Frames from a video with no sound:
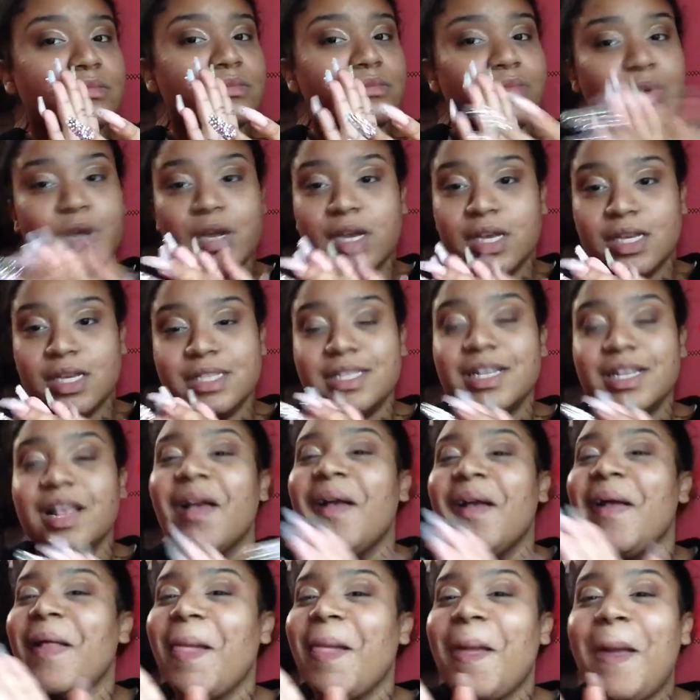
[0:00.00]
pranks
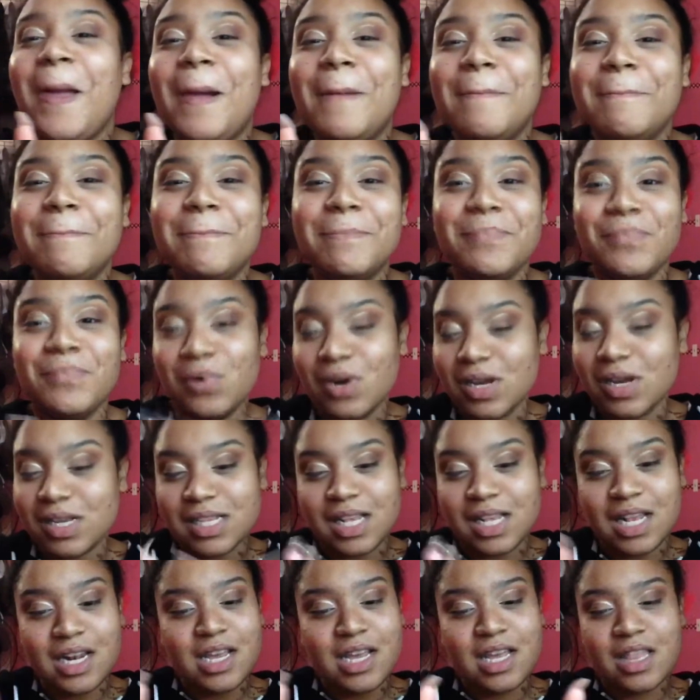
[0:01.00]

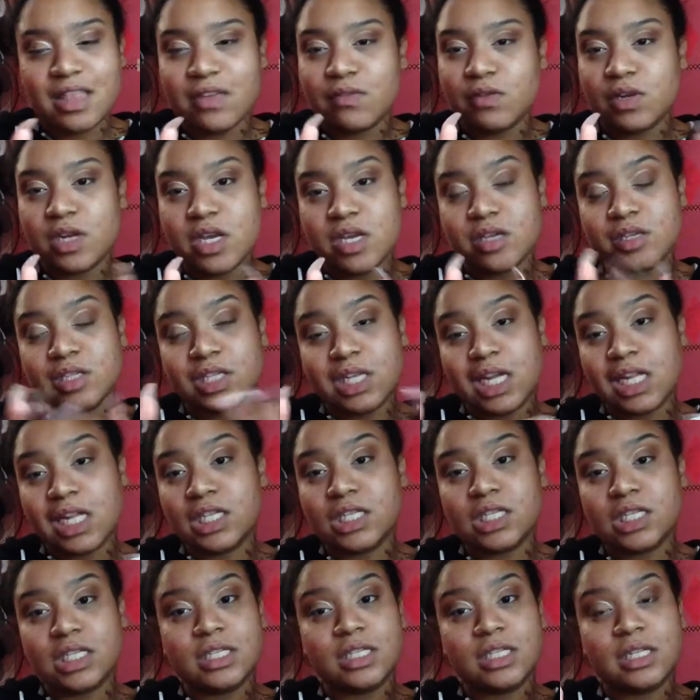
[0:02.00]
pranks, any other videos,
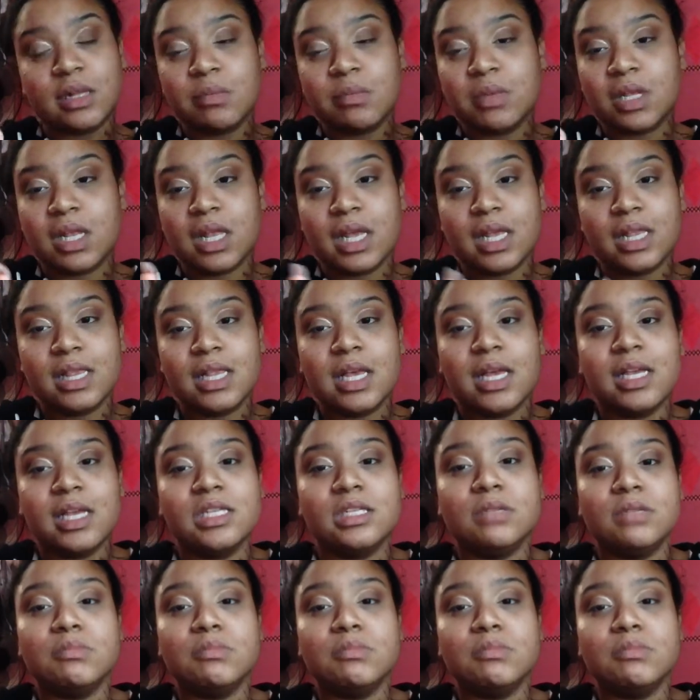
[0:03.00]
challenges, something like that.